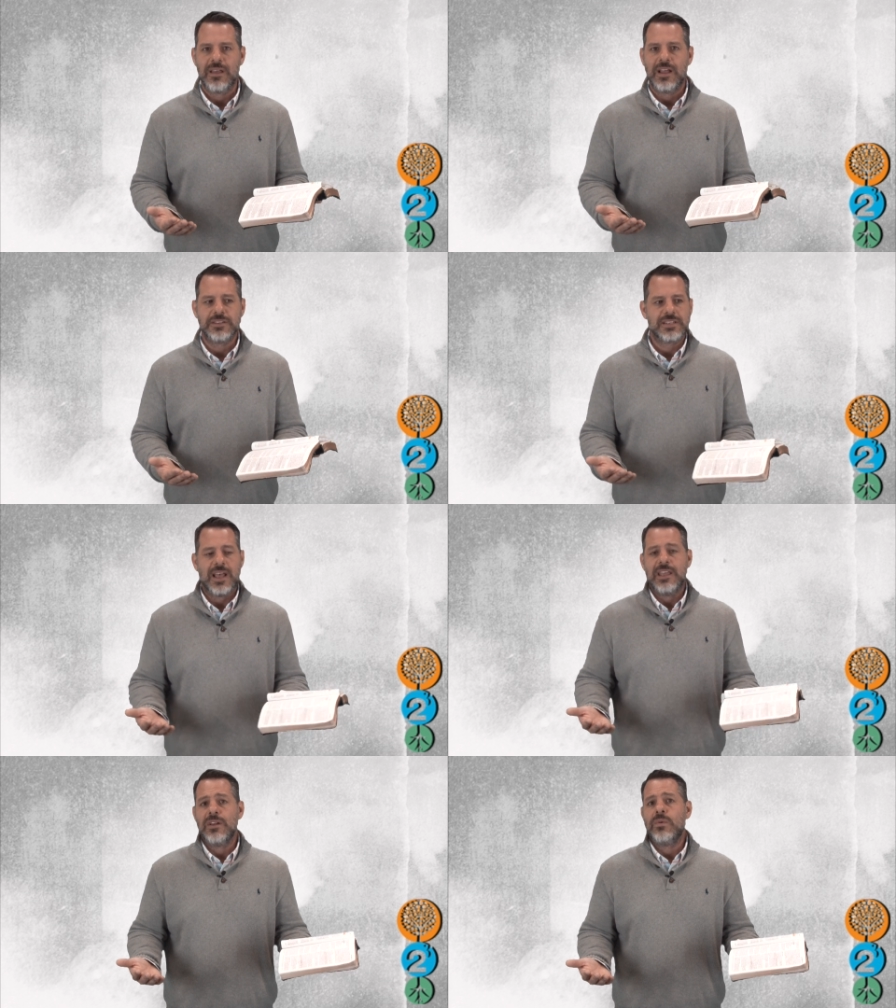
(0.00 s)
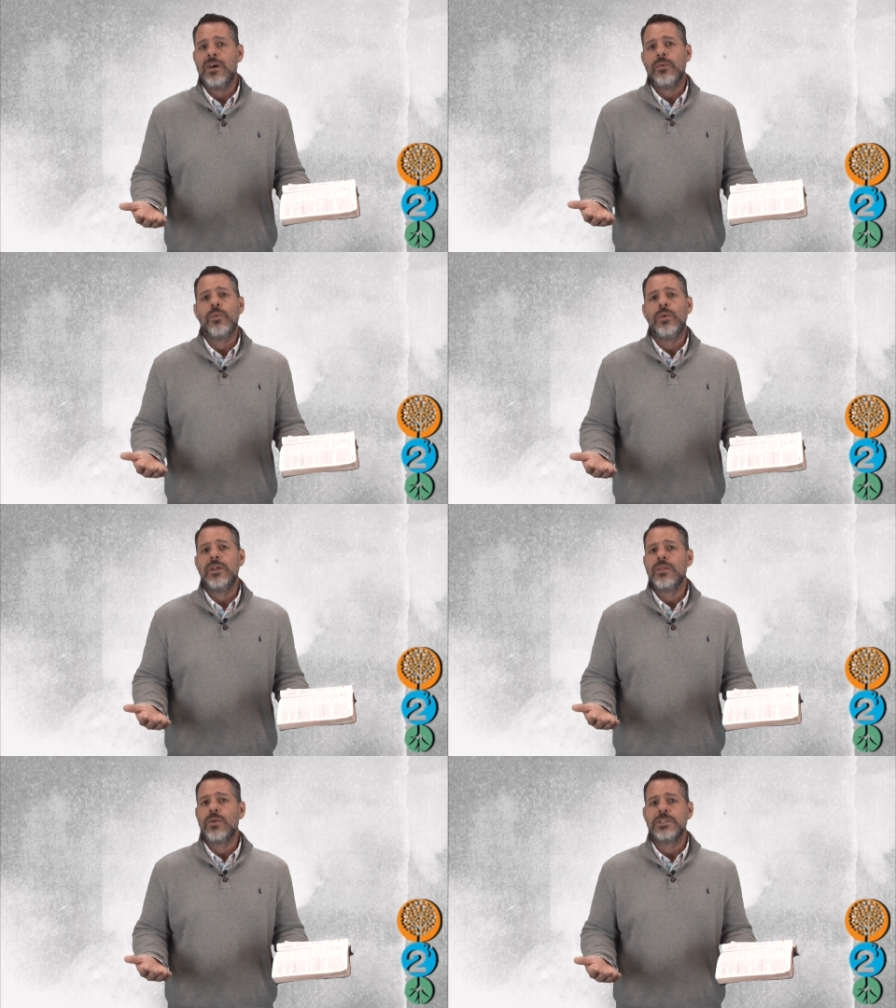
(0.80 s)
And just say, hey, you know what? We
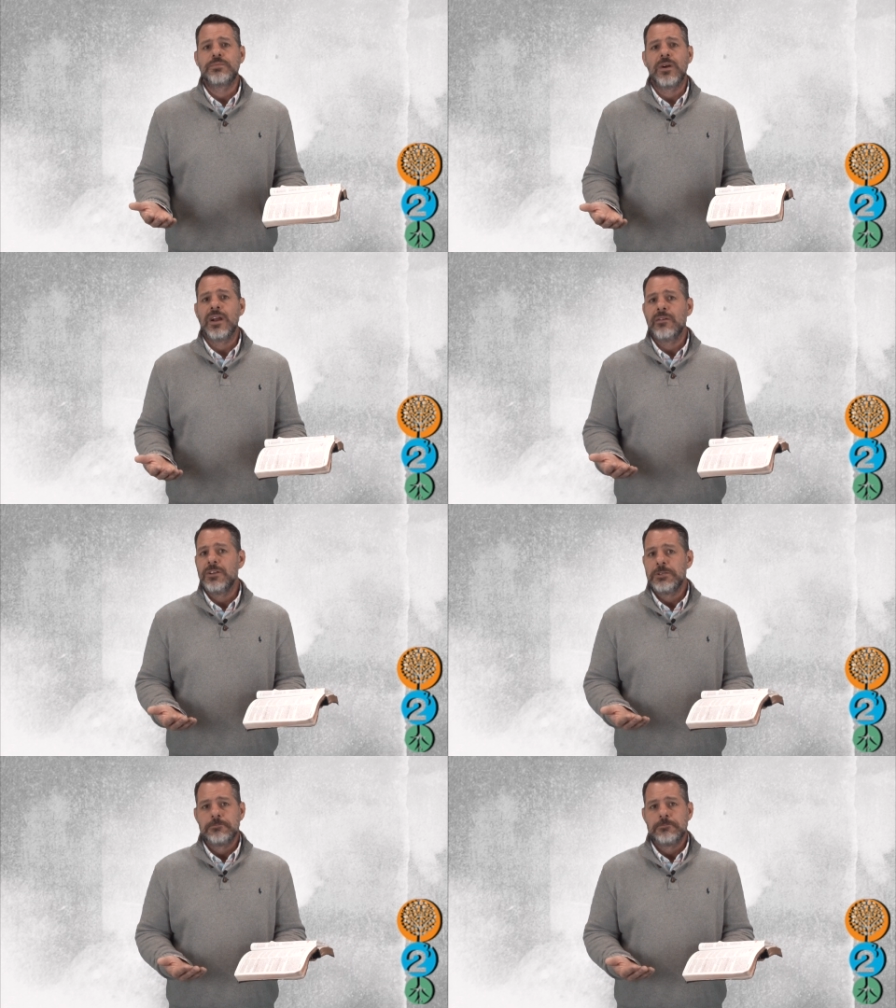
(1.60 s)
know the Lord's Prayer.